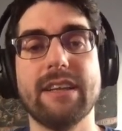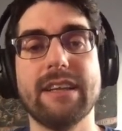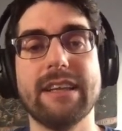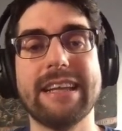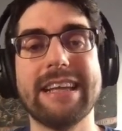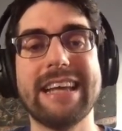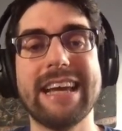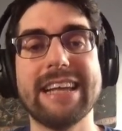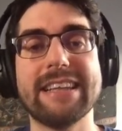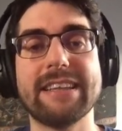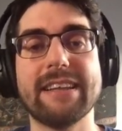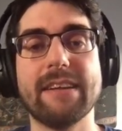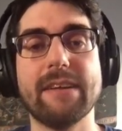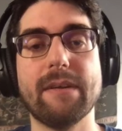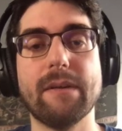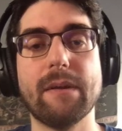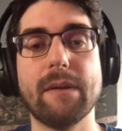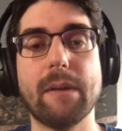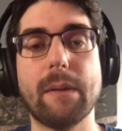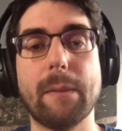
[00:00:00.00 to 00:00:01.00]
get
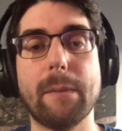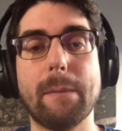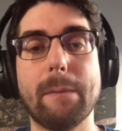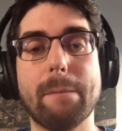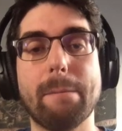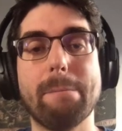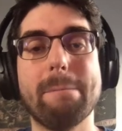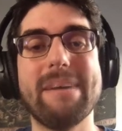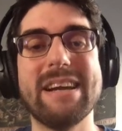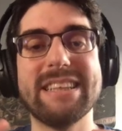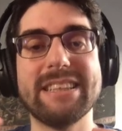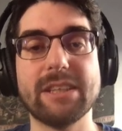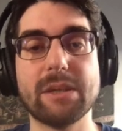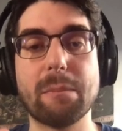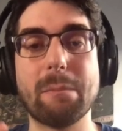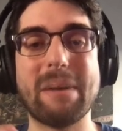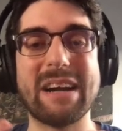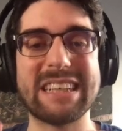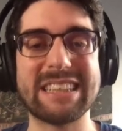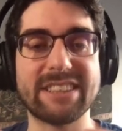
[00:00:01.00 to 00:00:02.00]
better
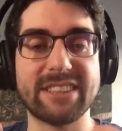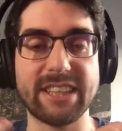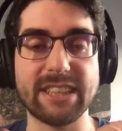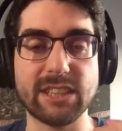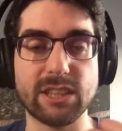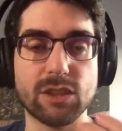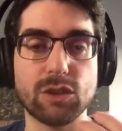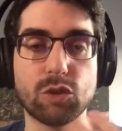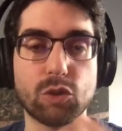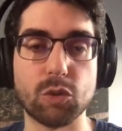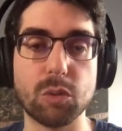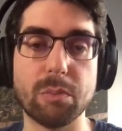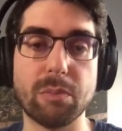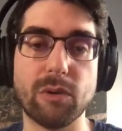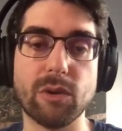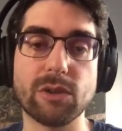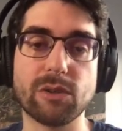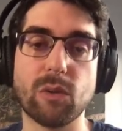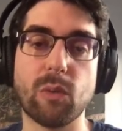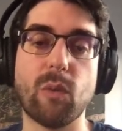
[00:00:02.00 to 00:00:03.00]
backtrace
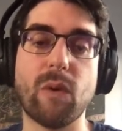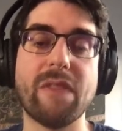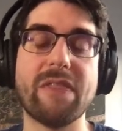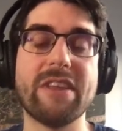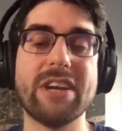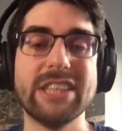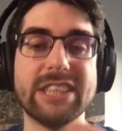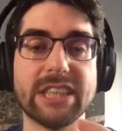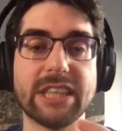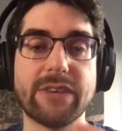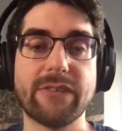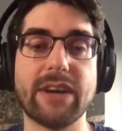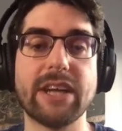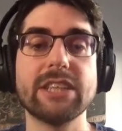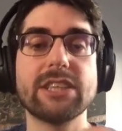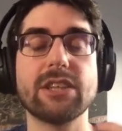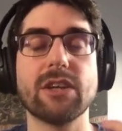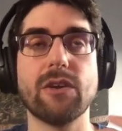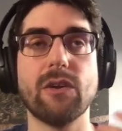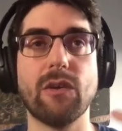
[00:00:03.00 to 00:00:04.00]
support when there is a crash
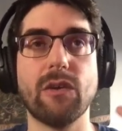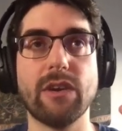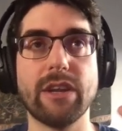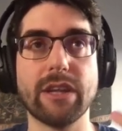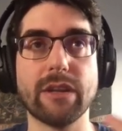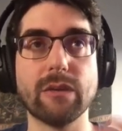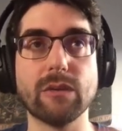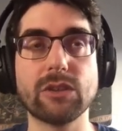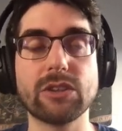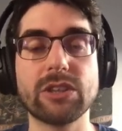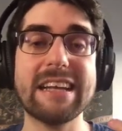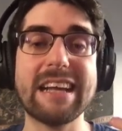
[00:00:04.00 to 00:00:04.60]
on Linux.